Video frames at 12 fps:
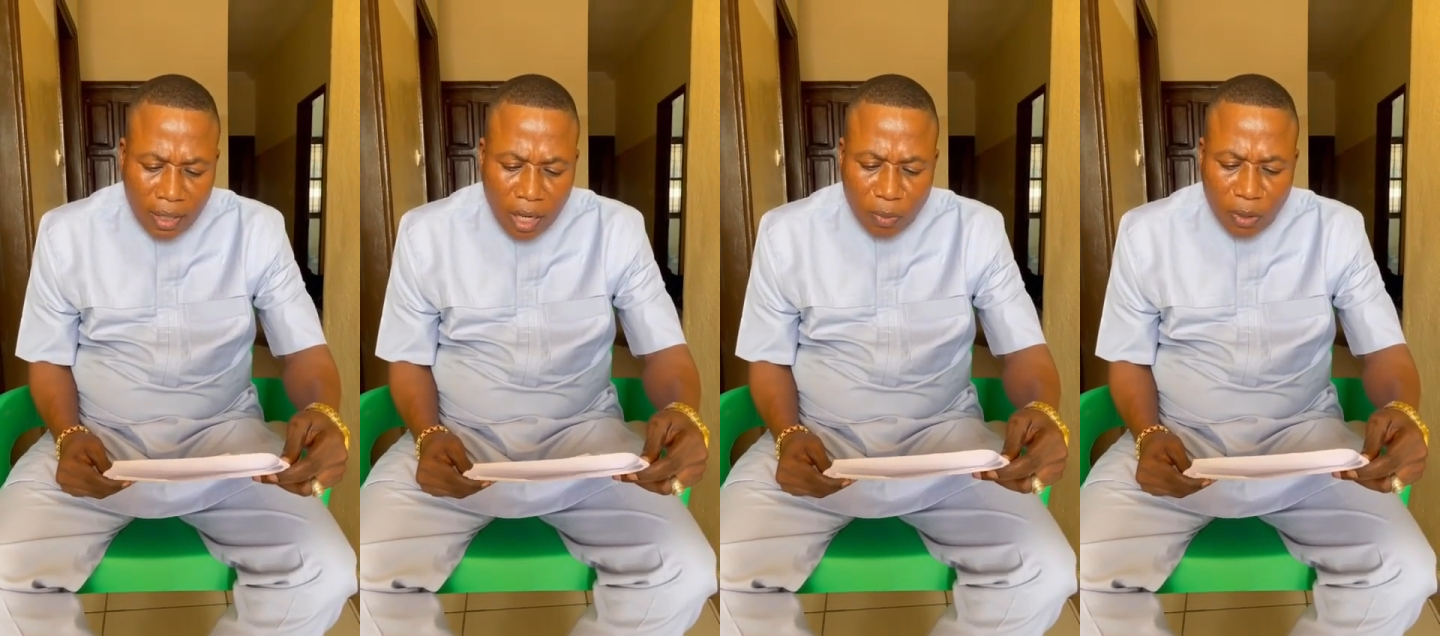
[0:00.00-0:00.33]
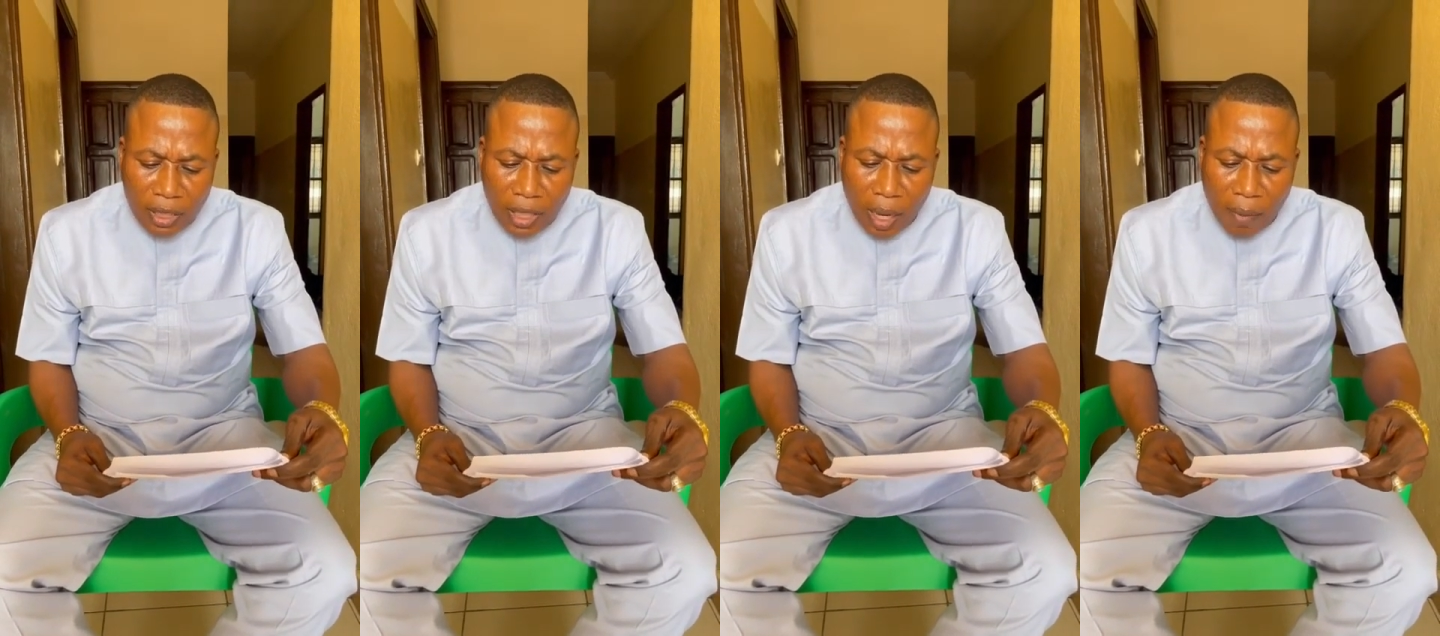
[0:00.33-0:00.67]

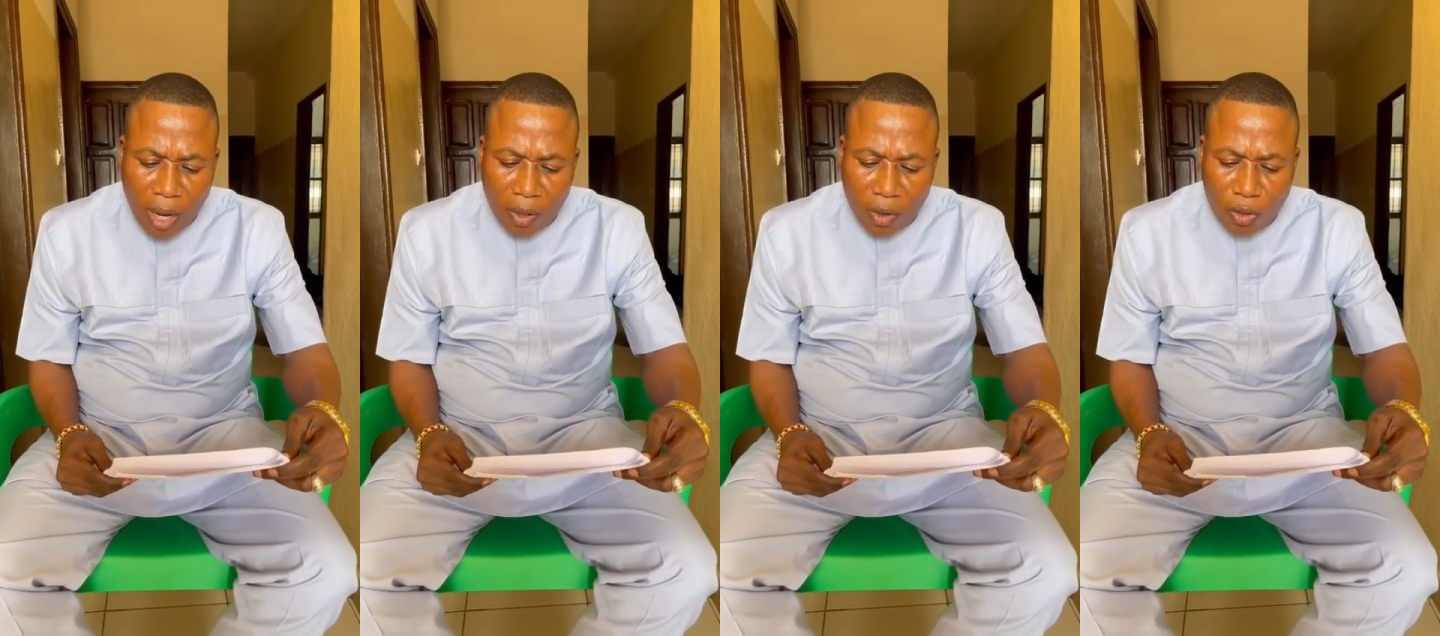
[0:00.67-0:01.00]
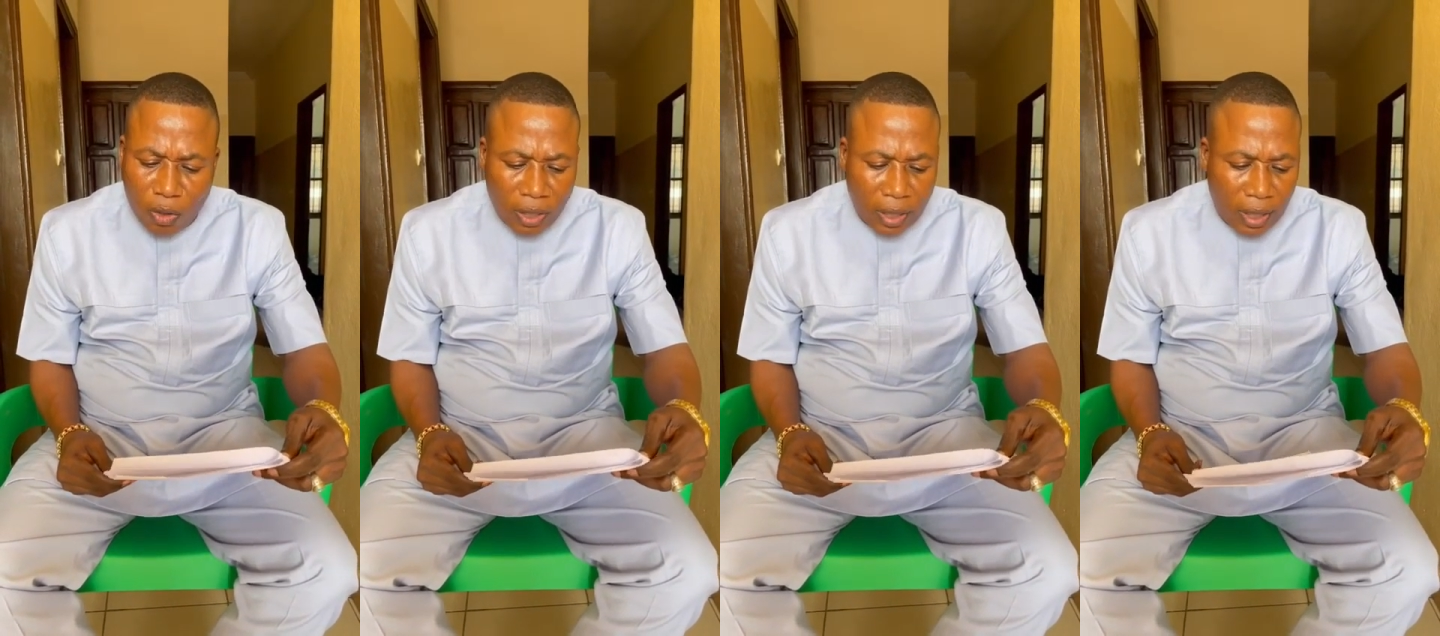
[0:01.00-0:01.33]
Deputy Chairman of
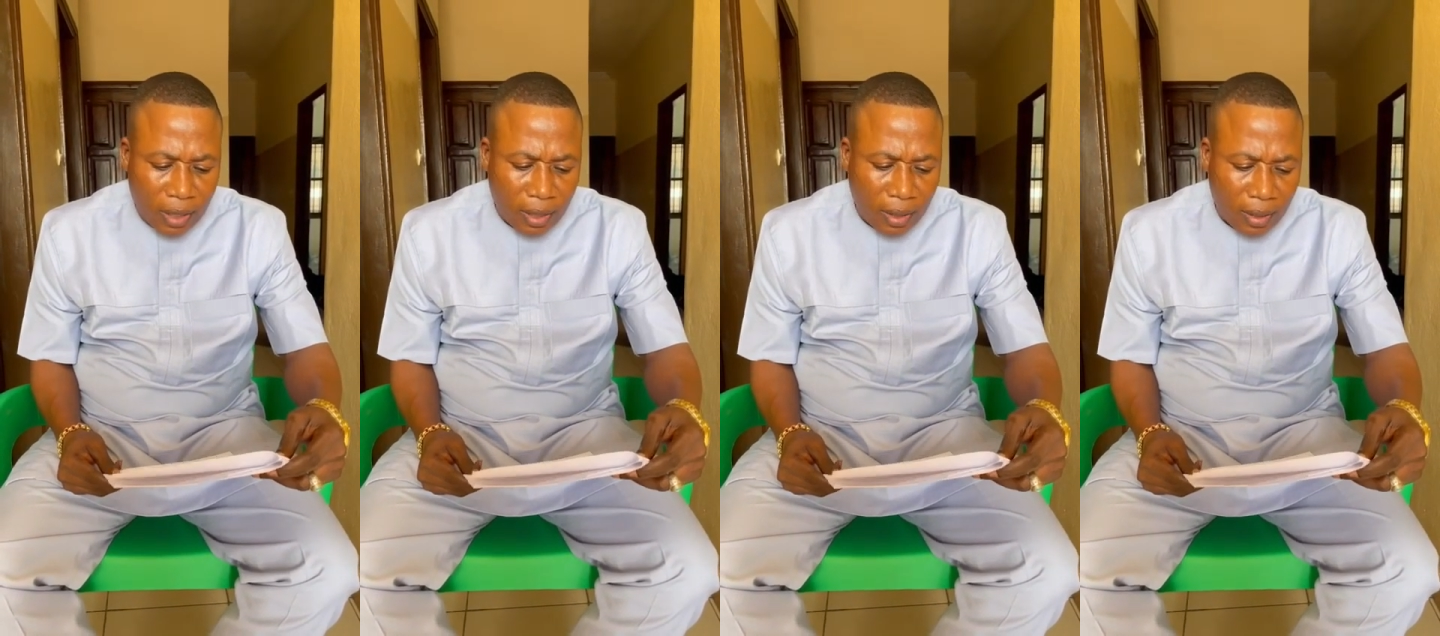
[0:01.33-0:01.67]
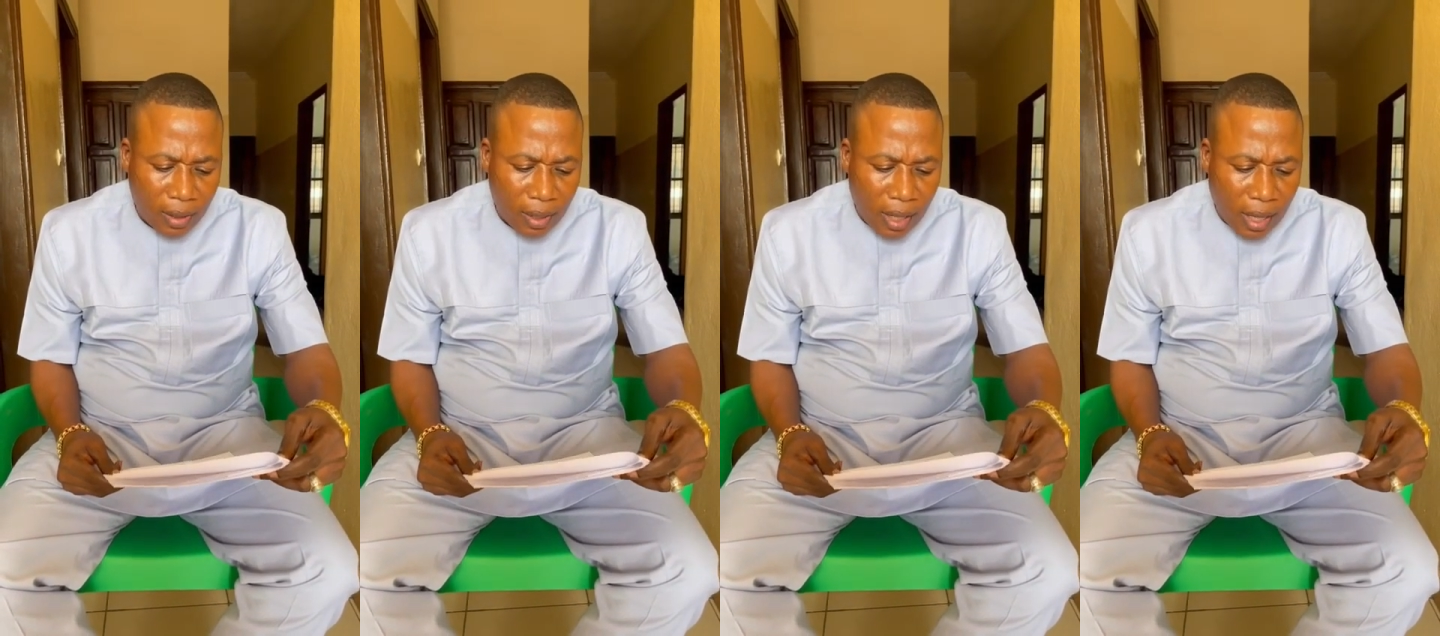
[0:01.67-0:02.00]
Oyo
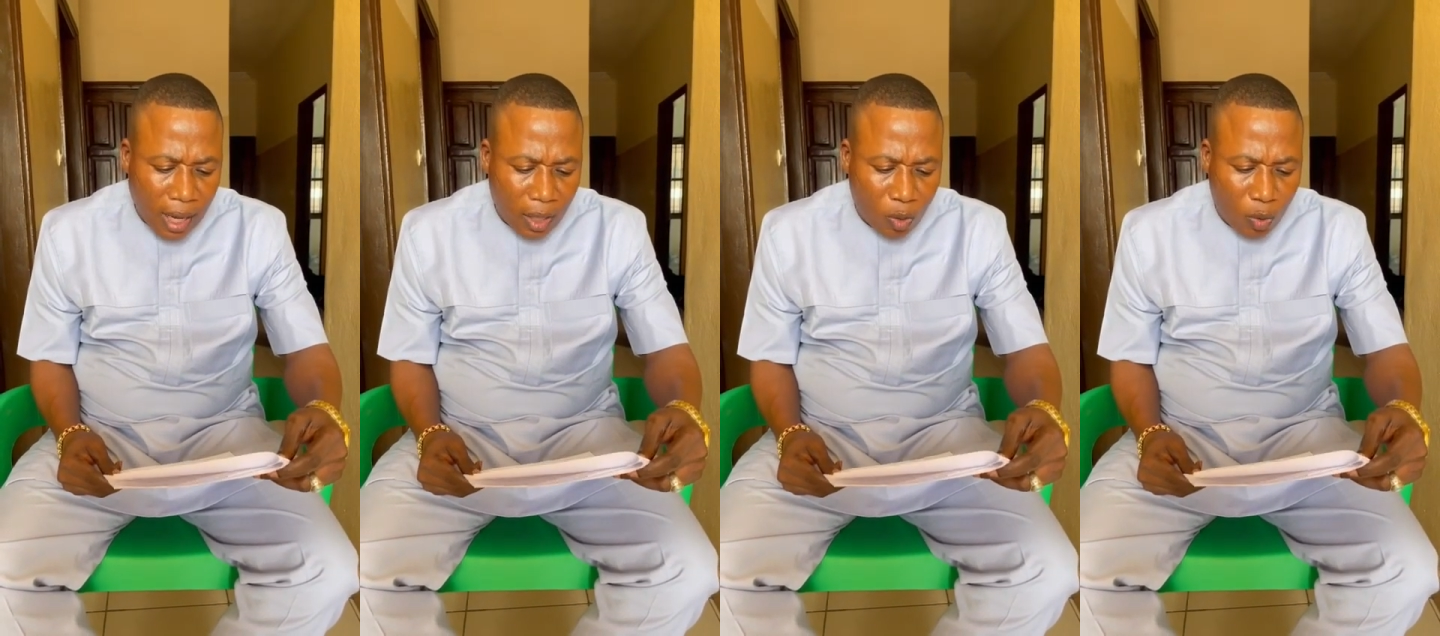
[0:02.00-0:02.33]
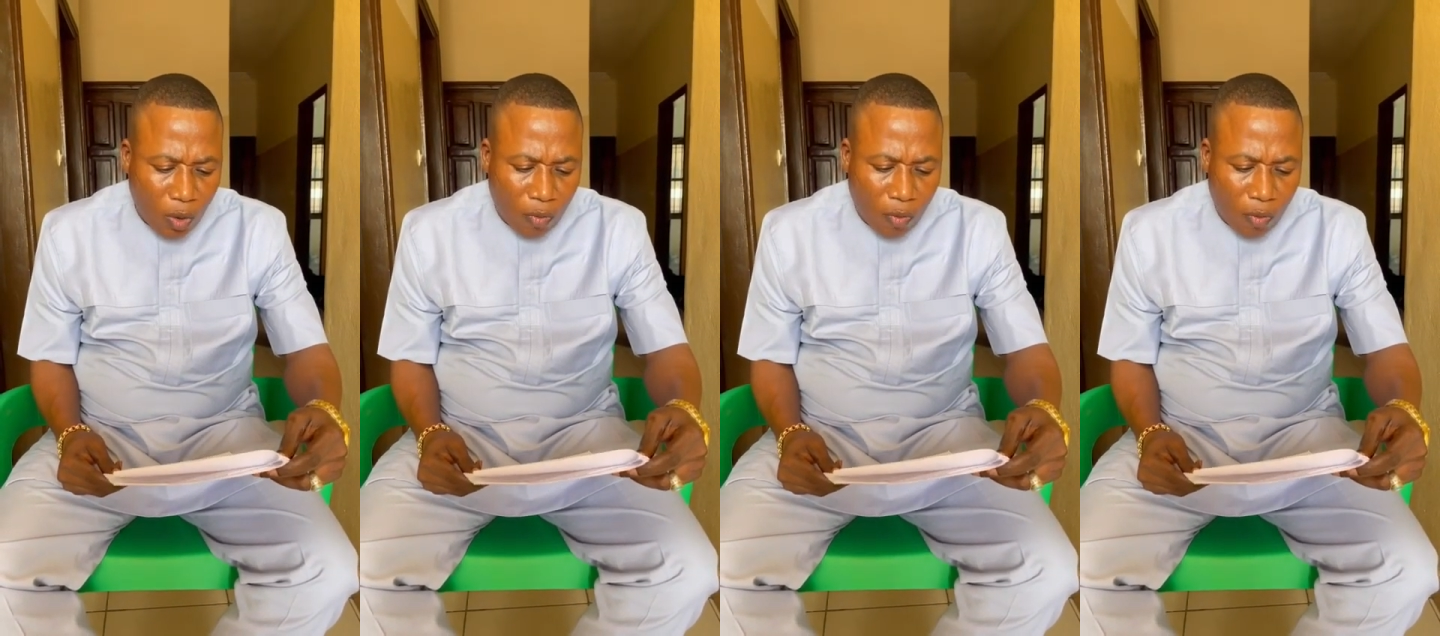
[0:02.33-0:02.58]
State Council of